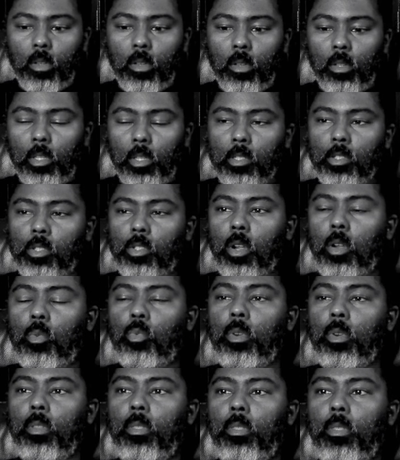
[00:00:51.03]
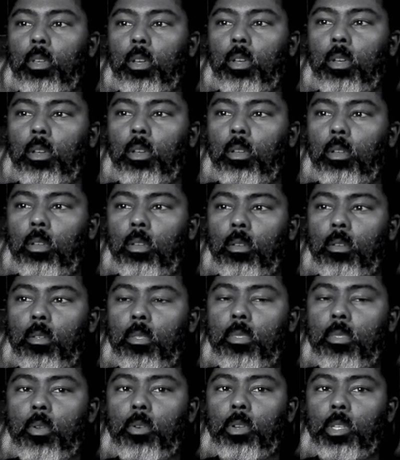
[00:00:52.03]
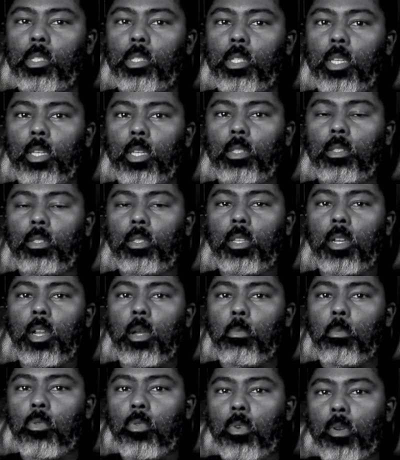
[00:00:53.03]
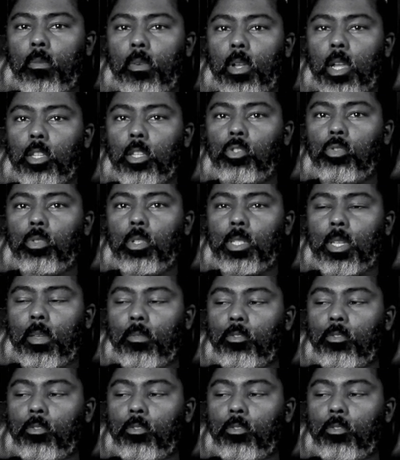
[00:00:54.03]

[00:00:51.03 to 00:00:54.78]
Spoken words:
Let's start with 36, the number of countries I've